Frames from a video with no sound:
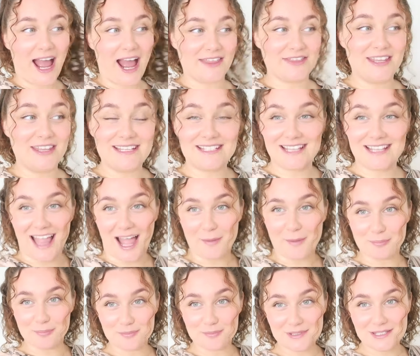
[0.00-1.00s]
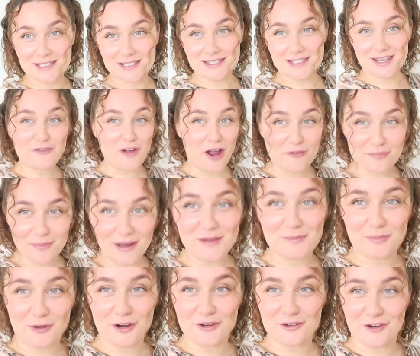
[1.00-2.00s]
And these lamps, I've
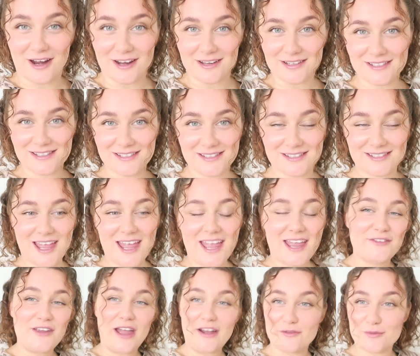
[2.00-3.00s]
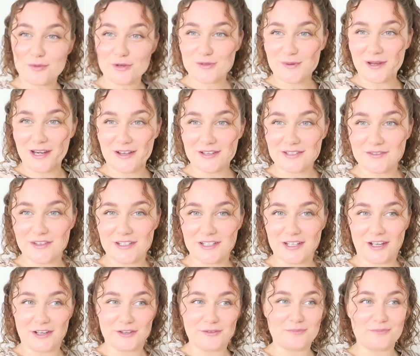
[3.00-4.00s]
made progress. If you haven't watched my last
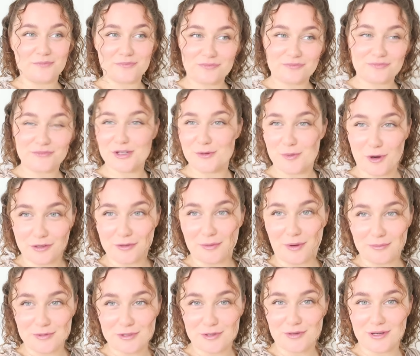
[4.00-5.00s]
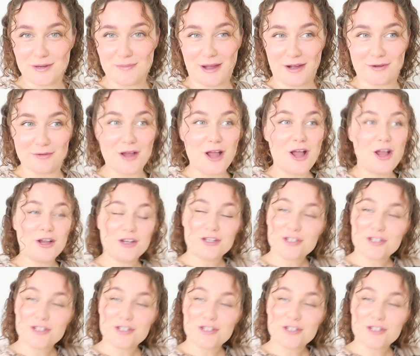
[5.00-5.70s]
video, you won't know what I'm talking about.